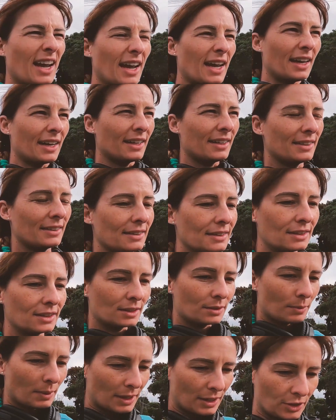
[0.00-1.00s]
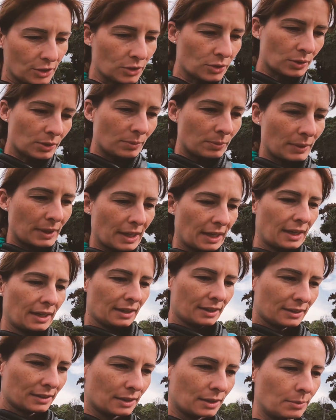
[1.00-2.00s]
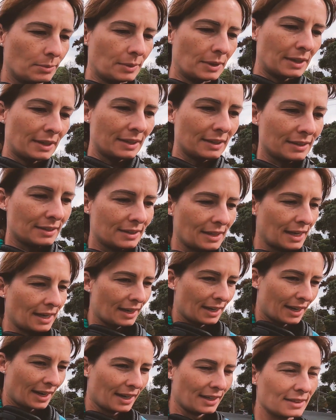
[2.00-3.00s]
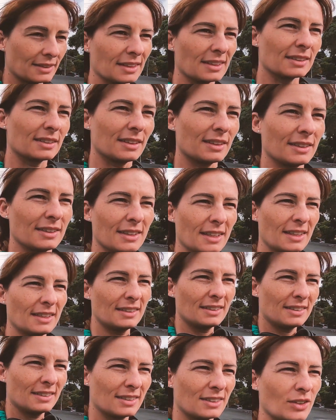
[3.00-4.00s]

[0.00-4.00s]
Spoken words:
and just making sure I'm getting some like daily exercise in.